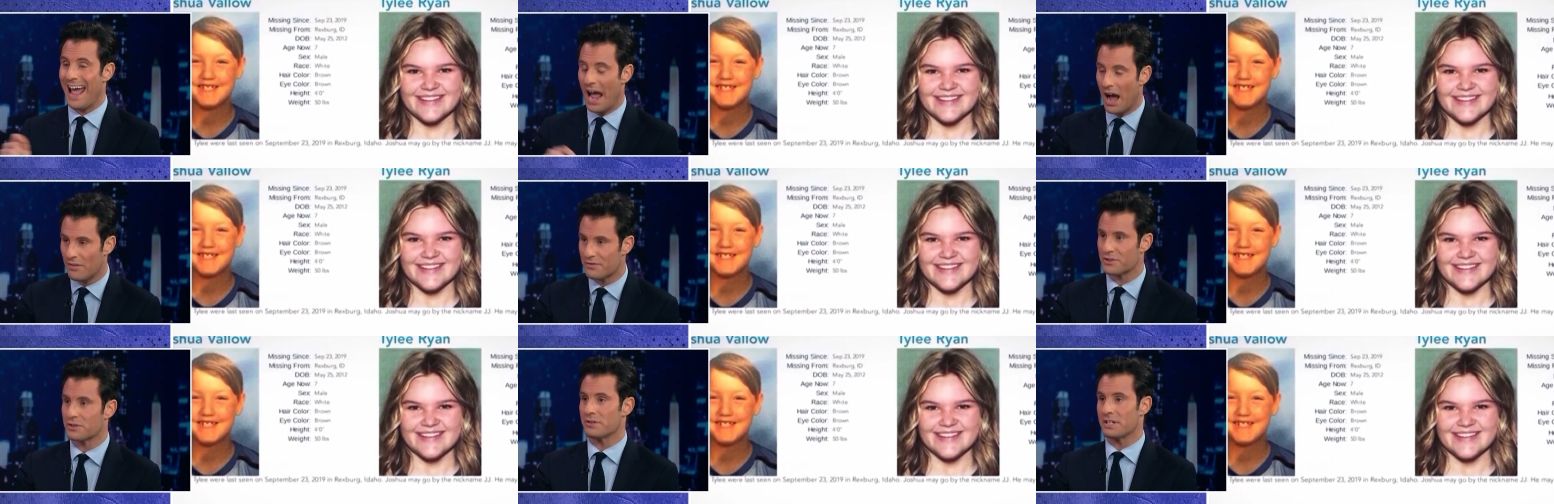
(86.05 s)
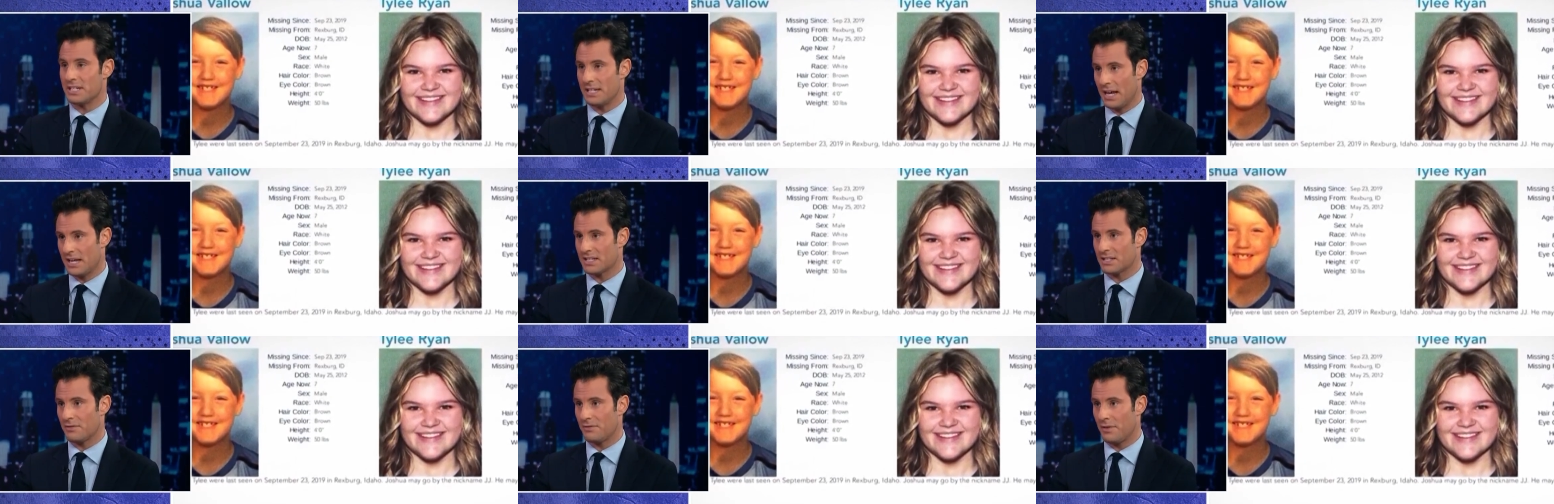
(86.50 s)
Speaker 1: after he
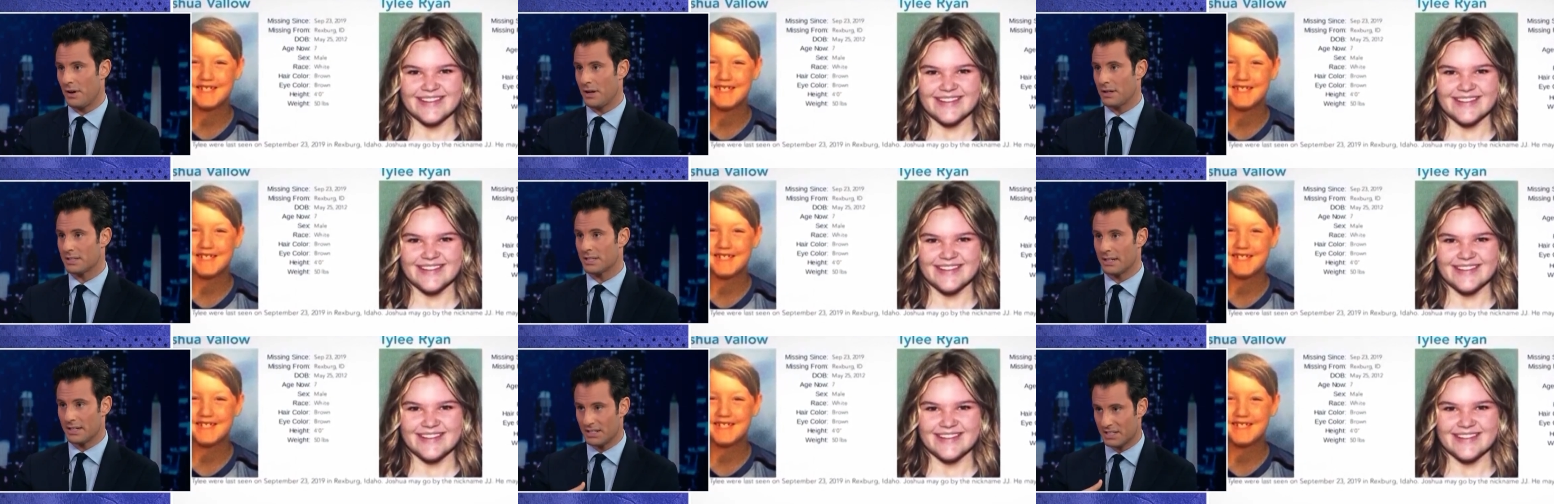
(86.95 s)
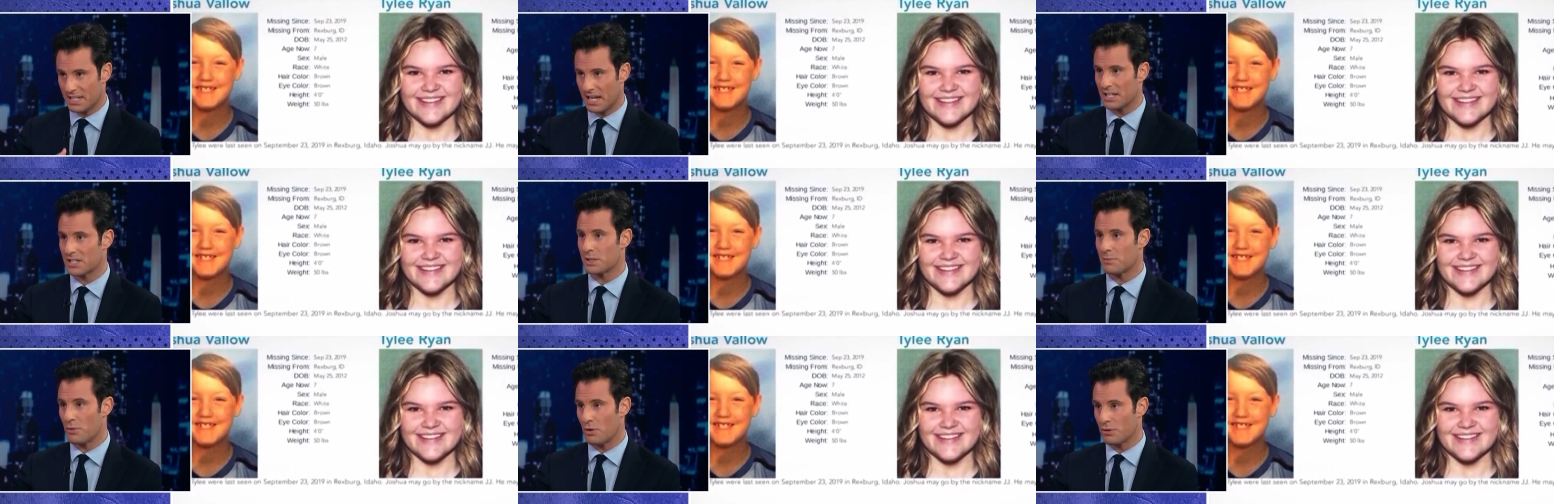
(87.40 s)
testifies and his
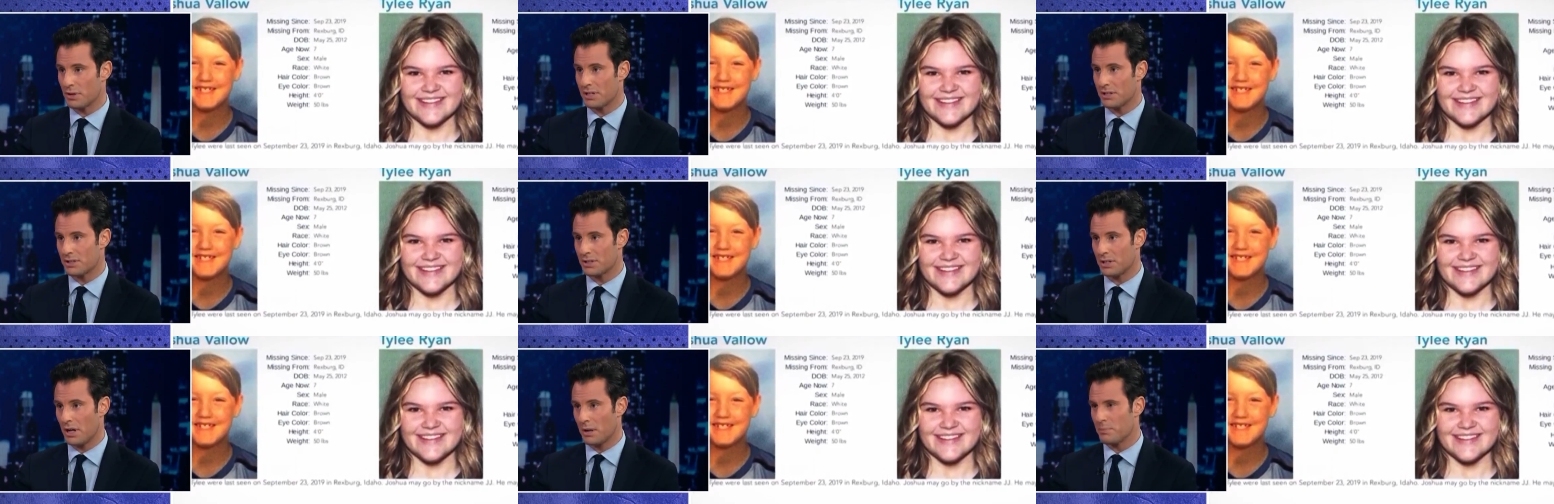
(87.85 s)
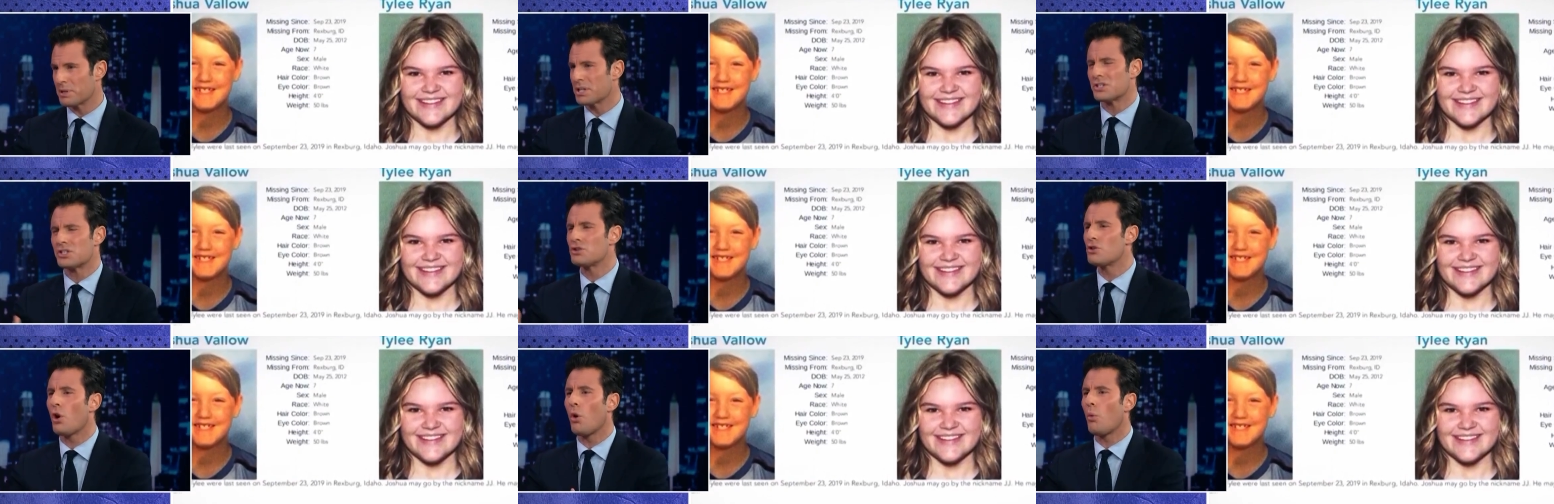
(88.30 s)
testimony is done,
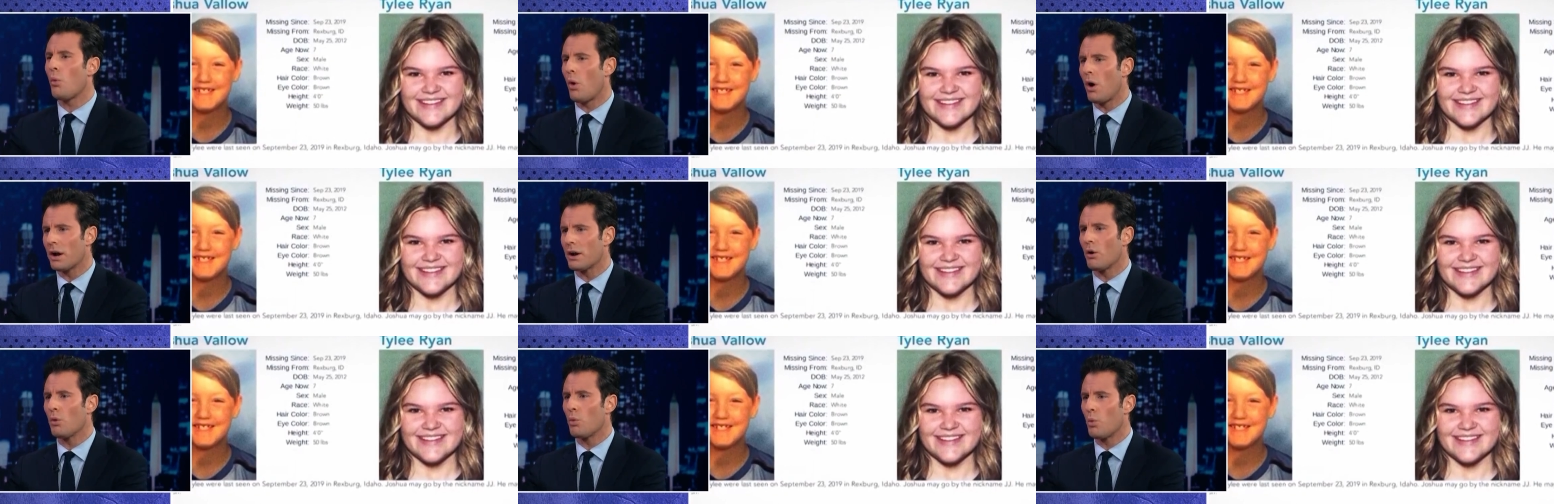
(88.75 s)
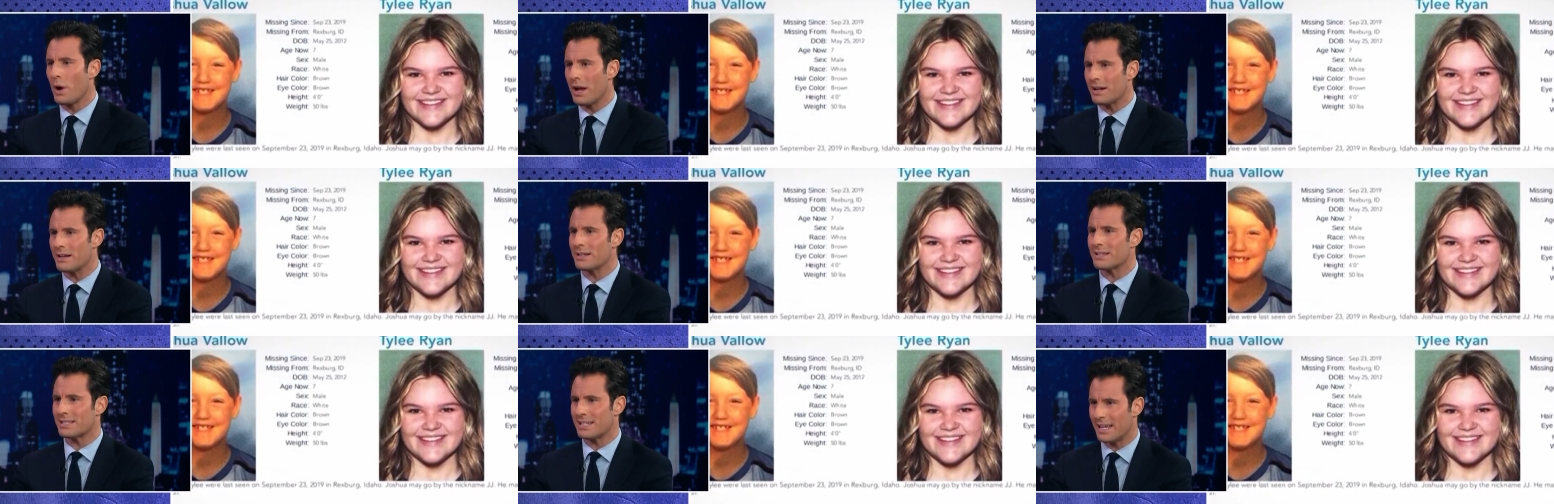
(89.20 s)
because you don't want a
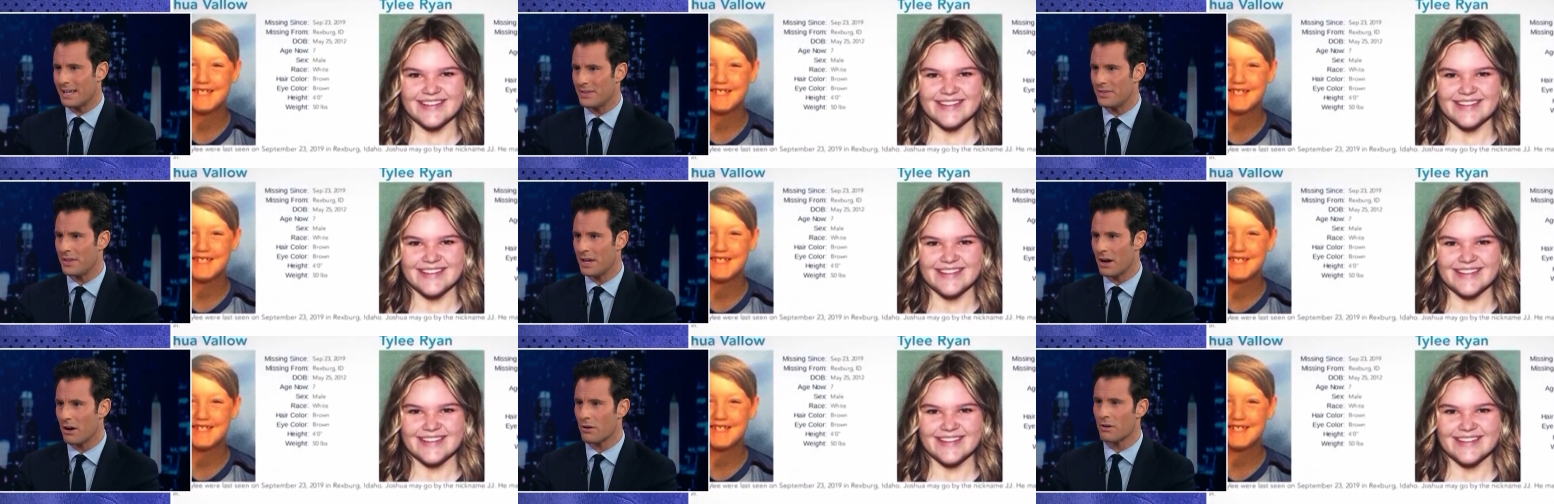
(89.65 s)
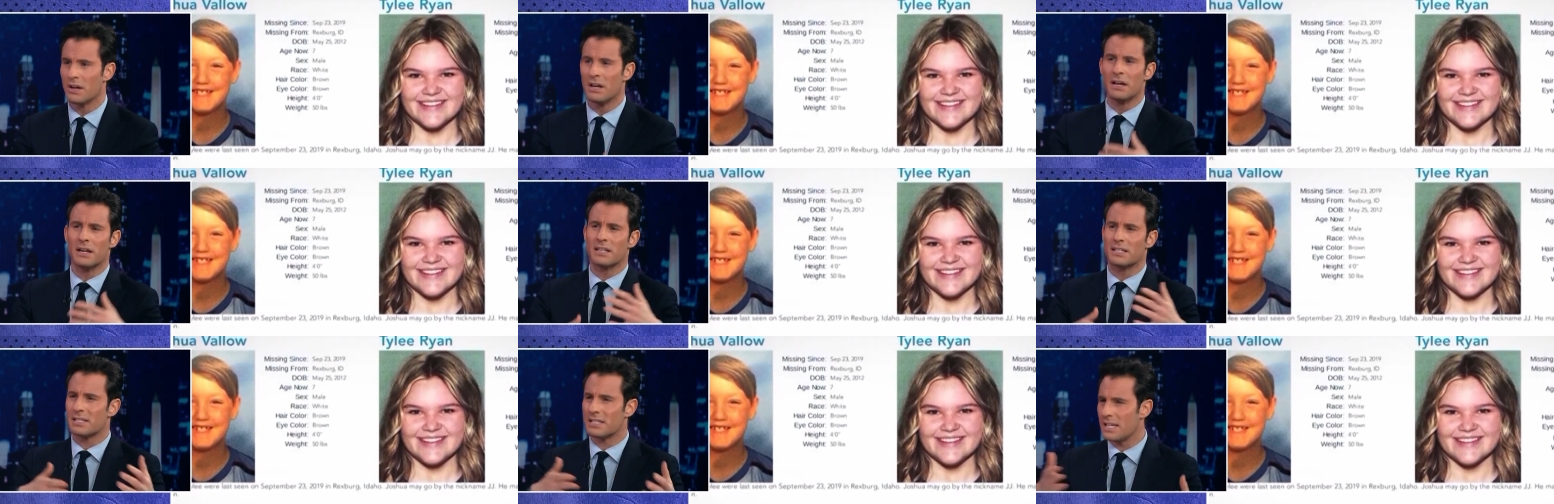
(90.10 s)
witness in there
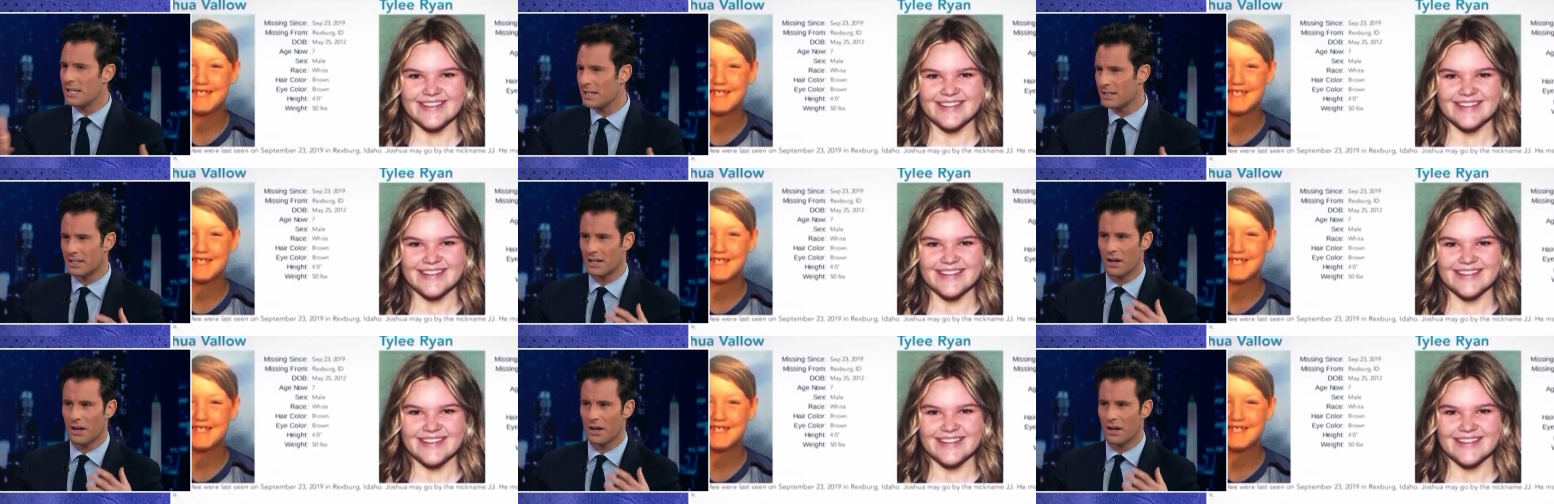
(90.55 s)
seeing